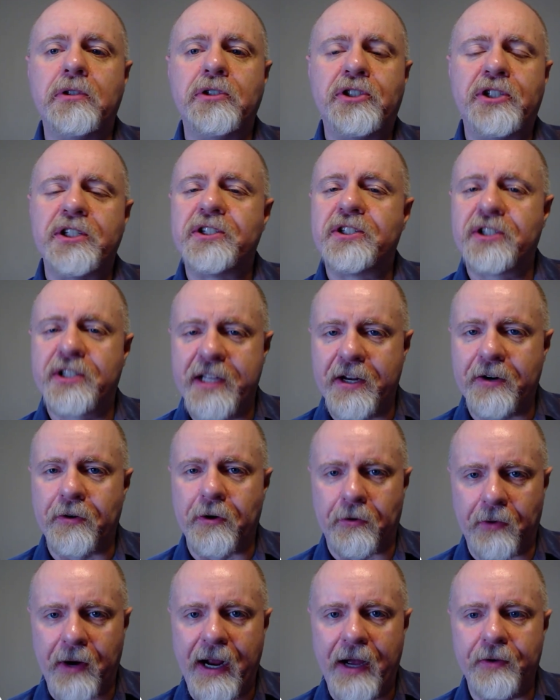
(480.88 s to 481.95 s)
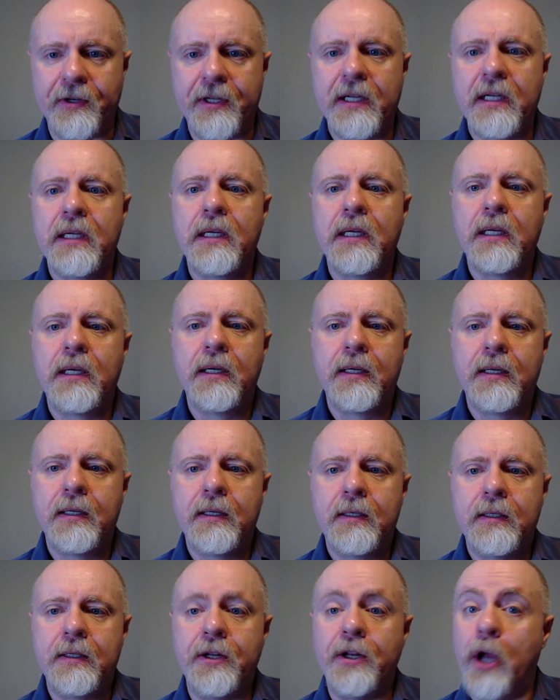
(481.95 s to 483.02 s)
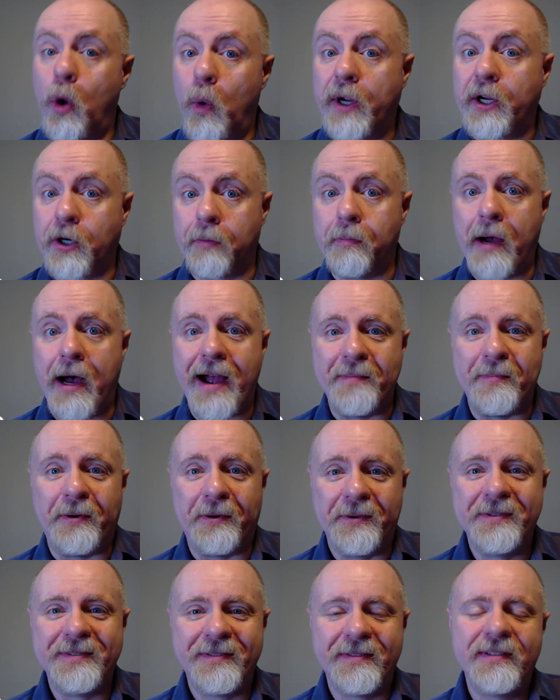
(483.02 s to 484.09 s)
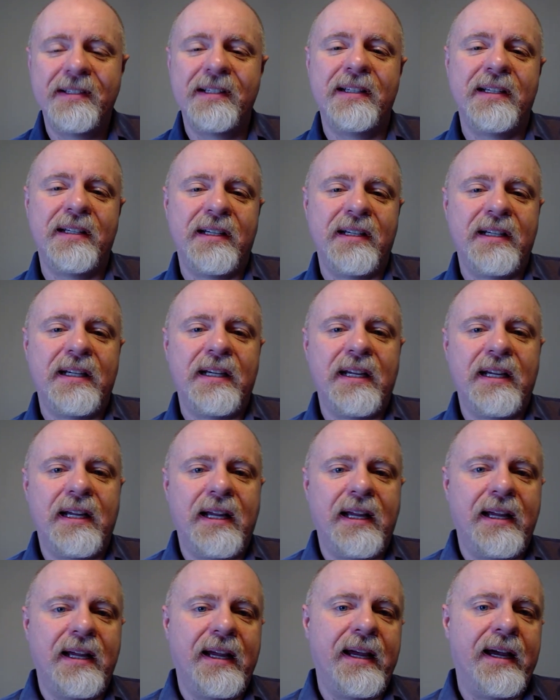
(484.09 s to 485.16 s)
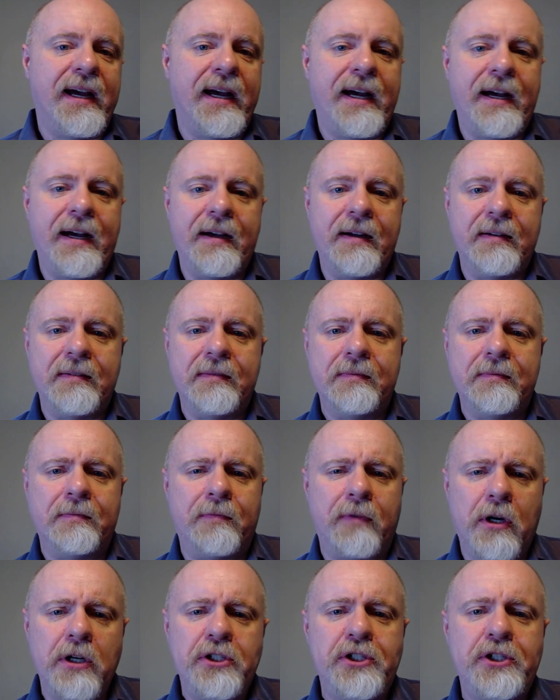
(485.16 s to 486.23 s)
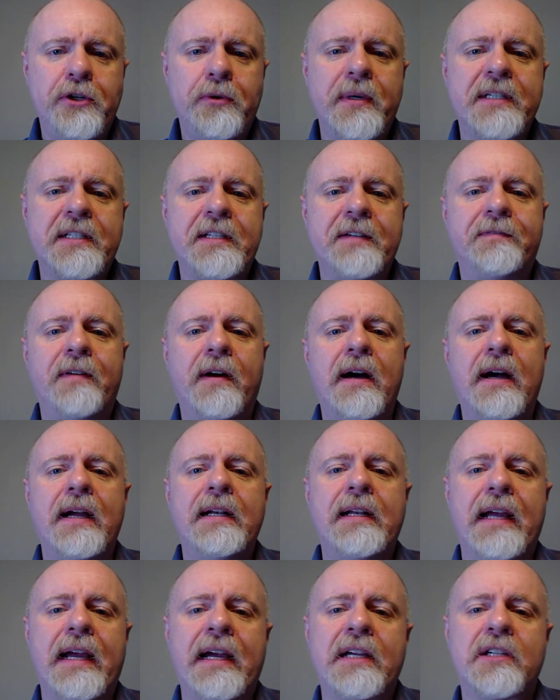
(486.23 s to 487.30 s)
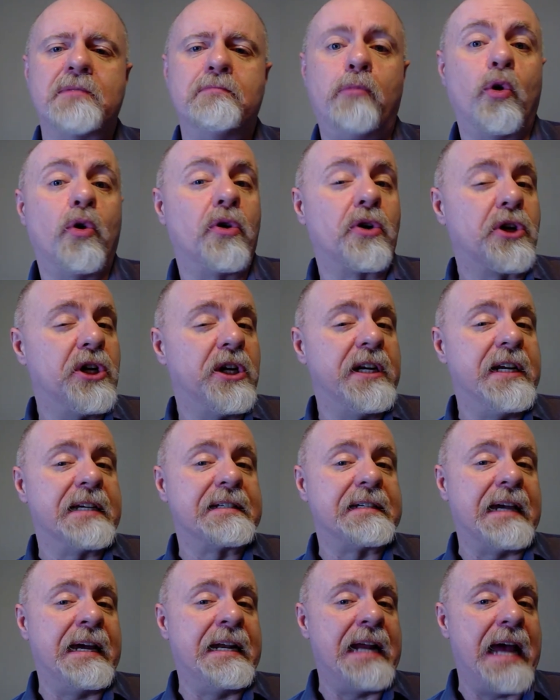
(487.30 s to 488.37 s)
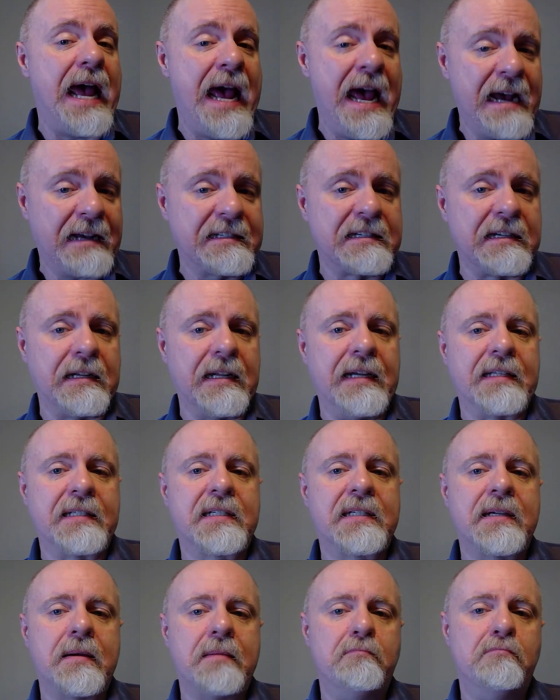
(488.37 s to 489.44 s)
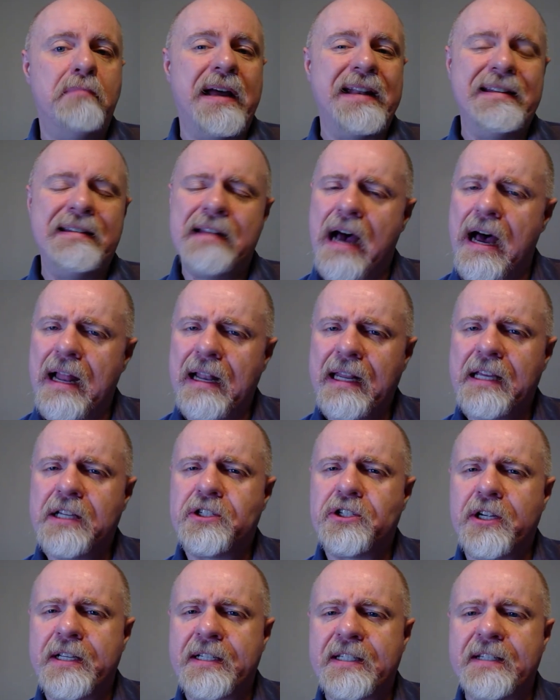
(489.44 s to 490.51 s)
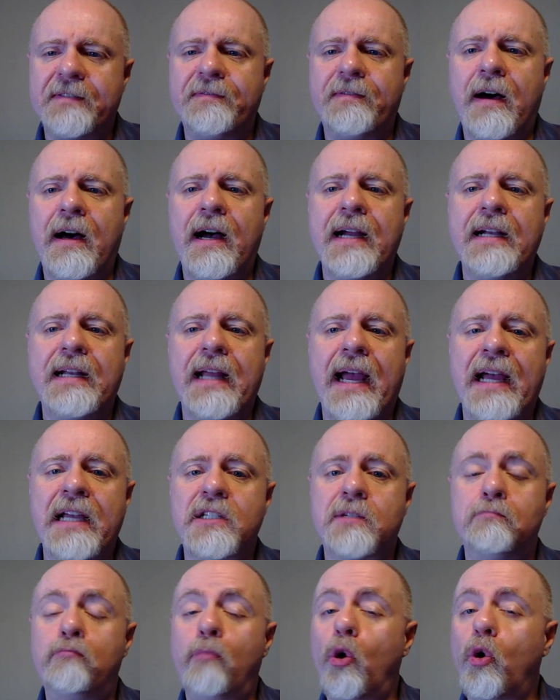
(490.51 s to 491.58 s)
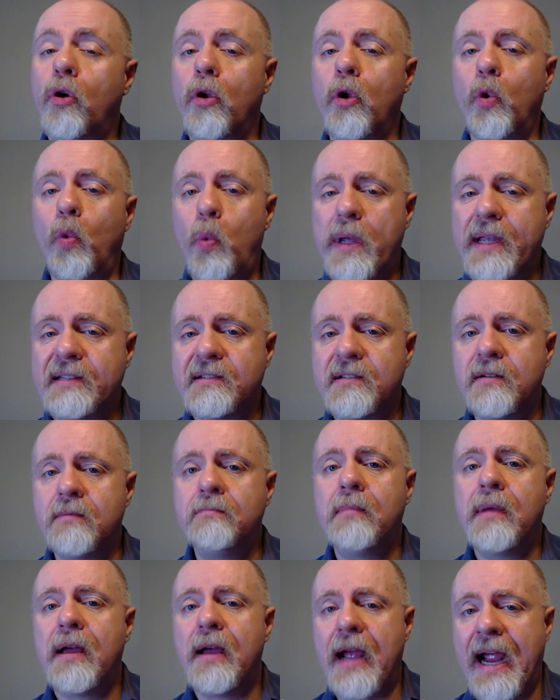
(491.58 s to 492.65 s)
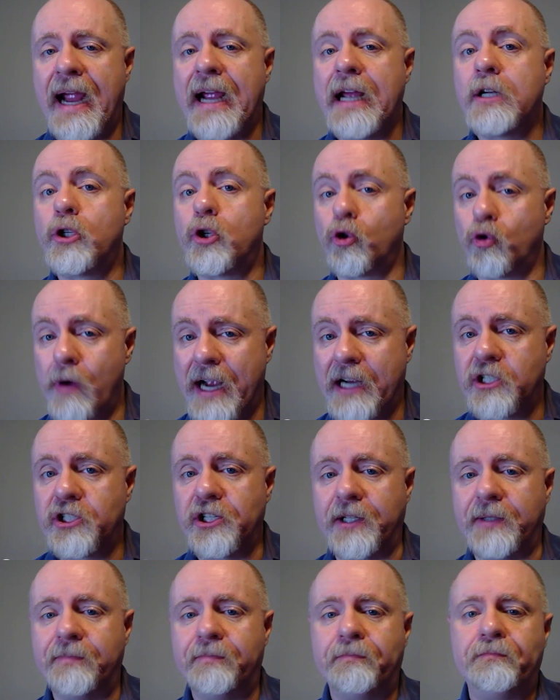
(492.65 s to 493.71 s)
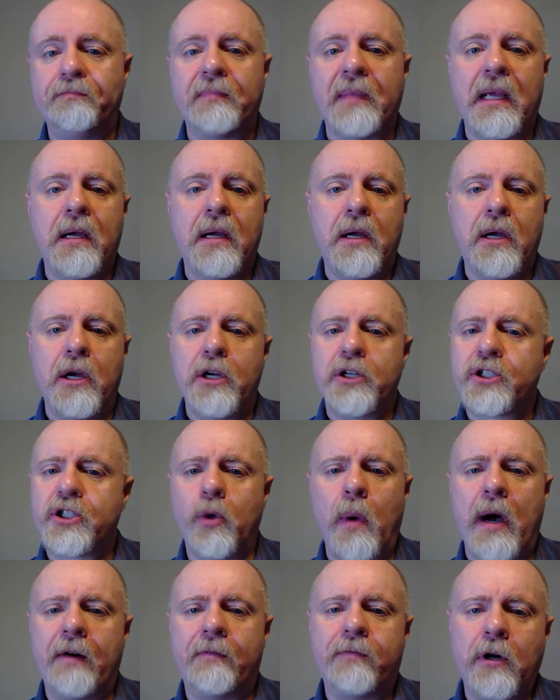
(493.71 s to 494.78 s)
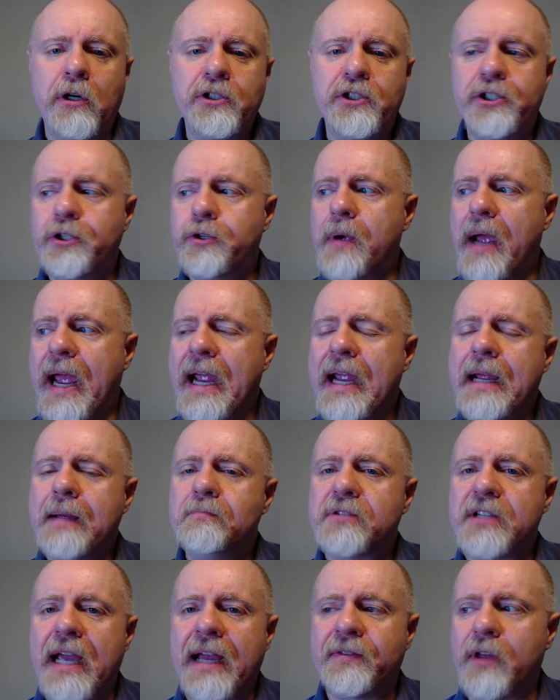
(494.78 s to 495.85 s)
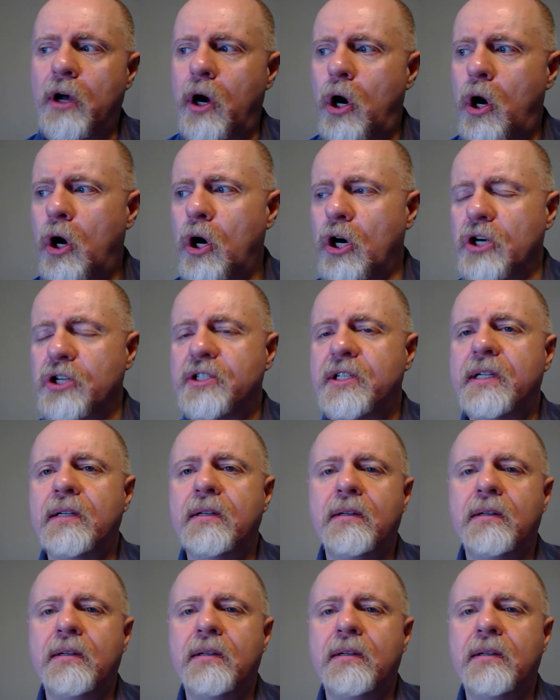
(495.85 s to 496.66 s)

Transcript: should center around knowing your Bible. Uh, Virtue is defined as moral goodness and excellence, but knowledge is defined as moral wisdom and direction. So while virtue aims at the heart,